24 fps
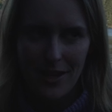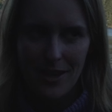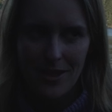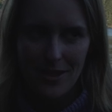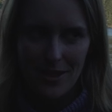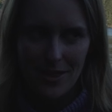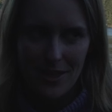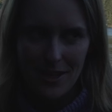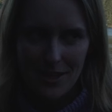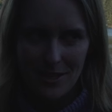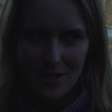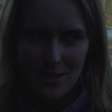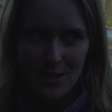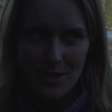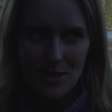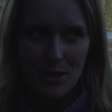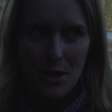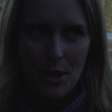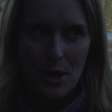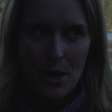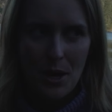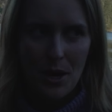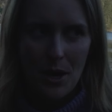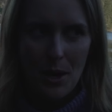than this
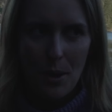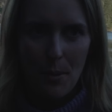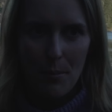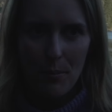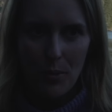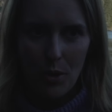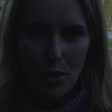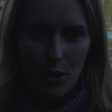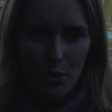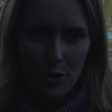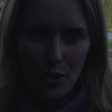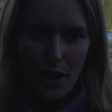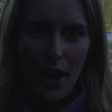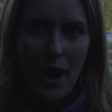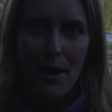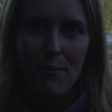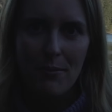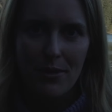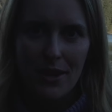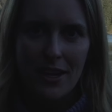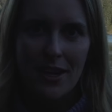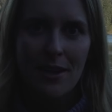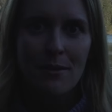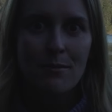bull crap
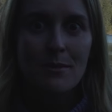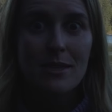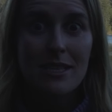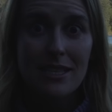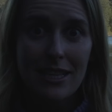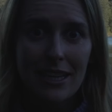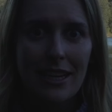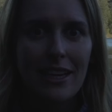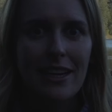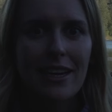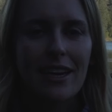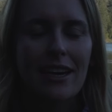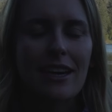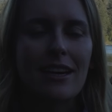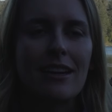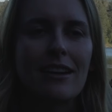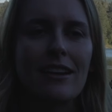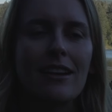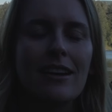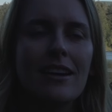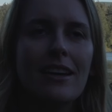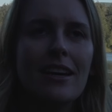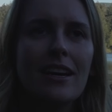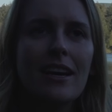that I'm sitting
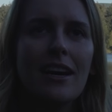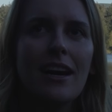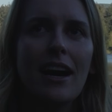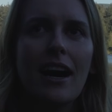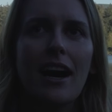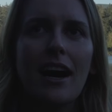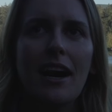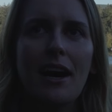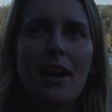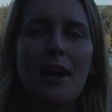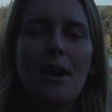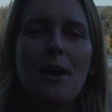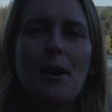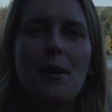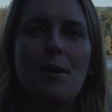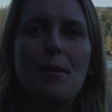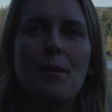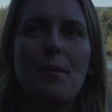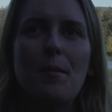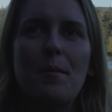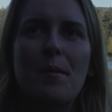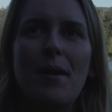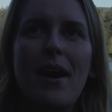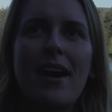in.
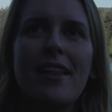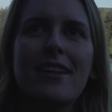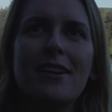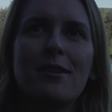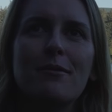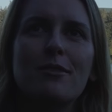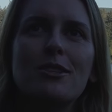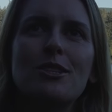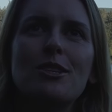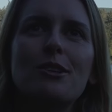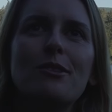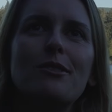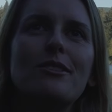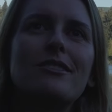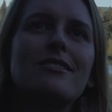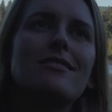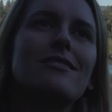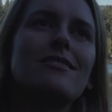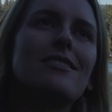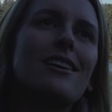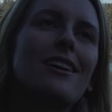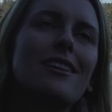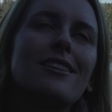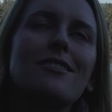Um, and then number two, it's
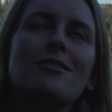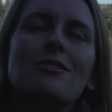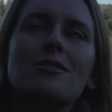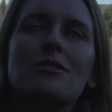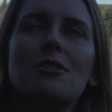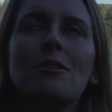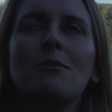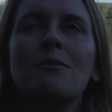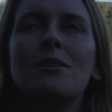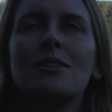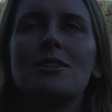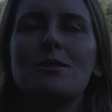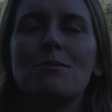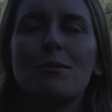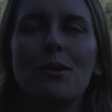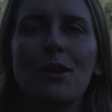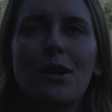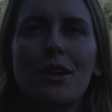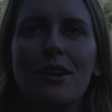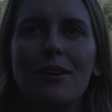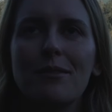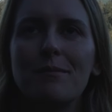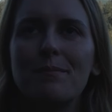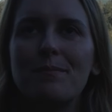just like there's so much
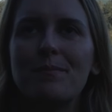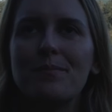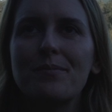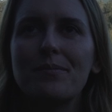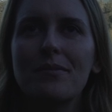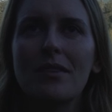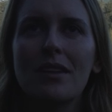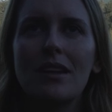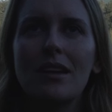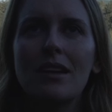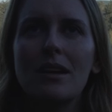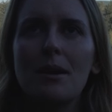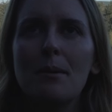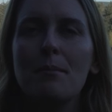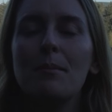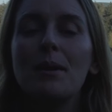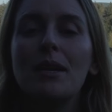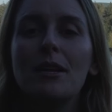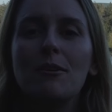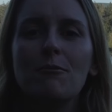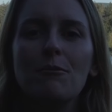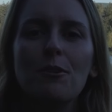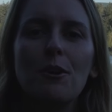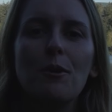more
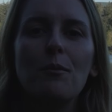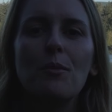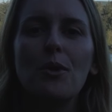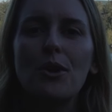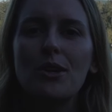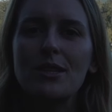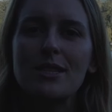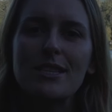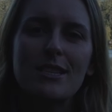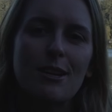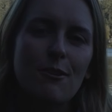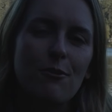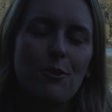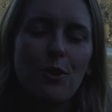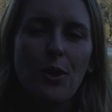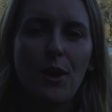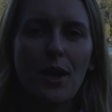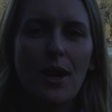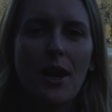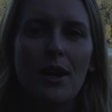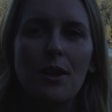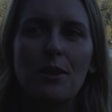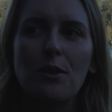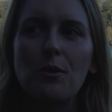meaningful, important stuff
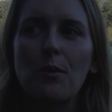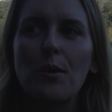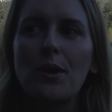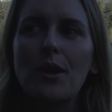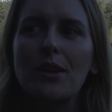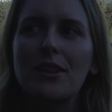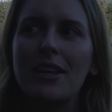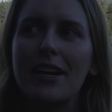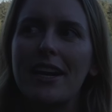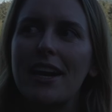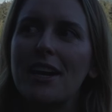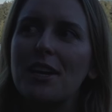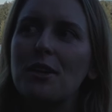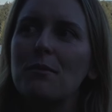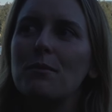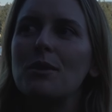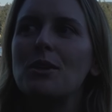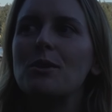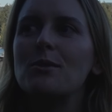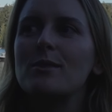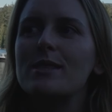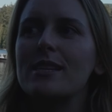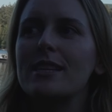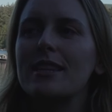going on in the world. Like, I could be
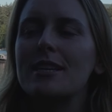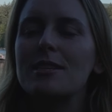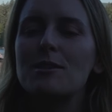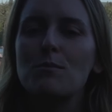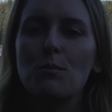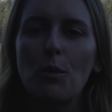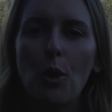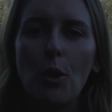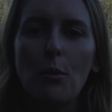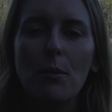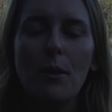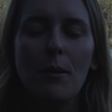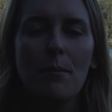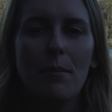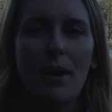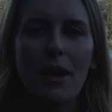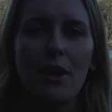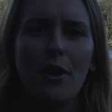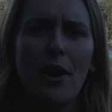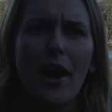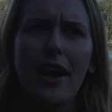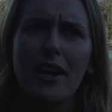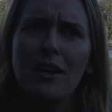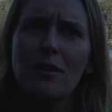using this moment
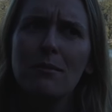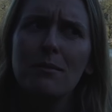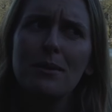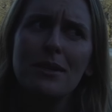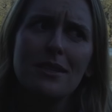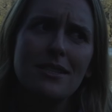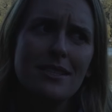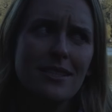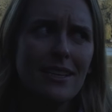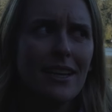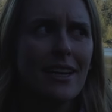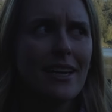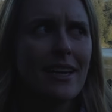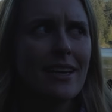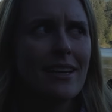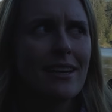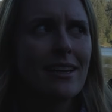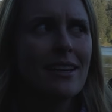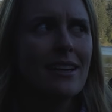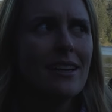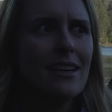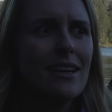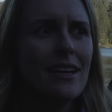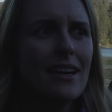better. I could be sitting,
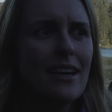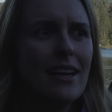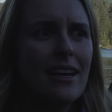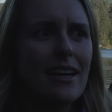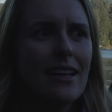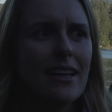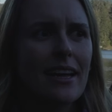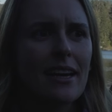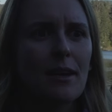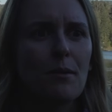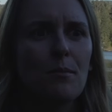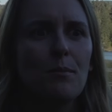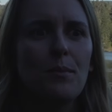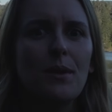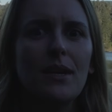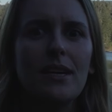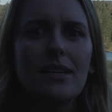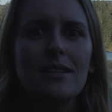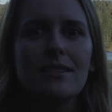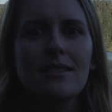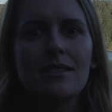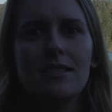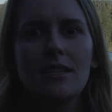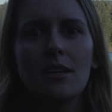like,
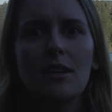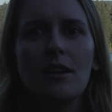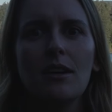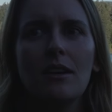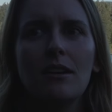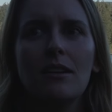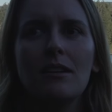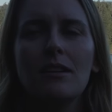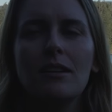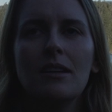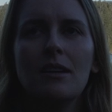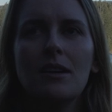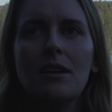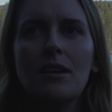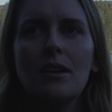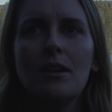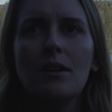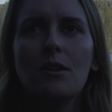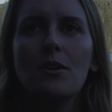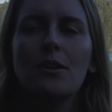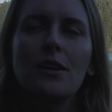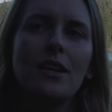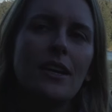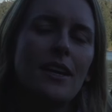being still,
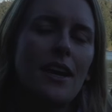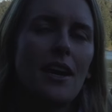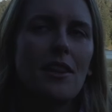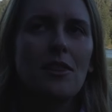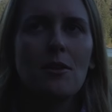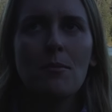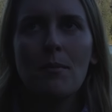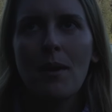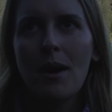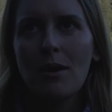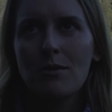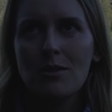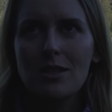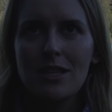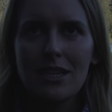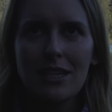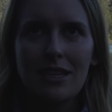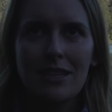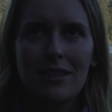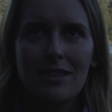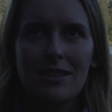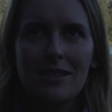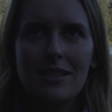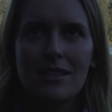looking at the
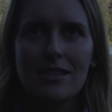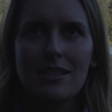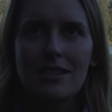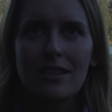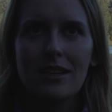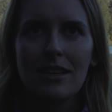mountains.